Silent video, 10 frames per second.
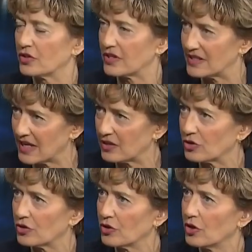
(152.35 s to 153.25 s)
to the
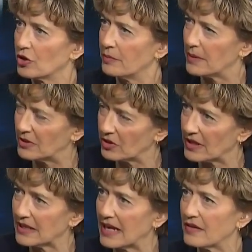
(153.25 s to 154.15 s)
center, maybe to
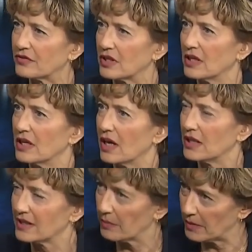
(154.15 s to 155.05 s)
the left, a
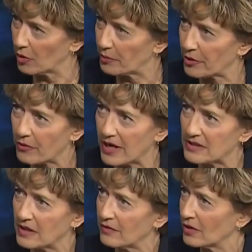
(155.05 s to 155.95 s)
little bit more
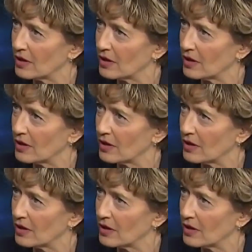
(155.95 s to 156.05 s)
progressive,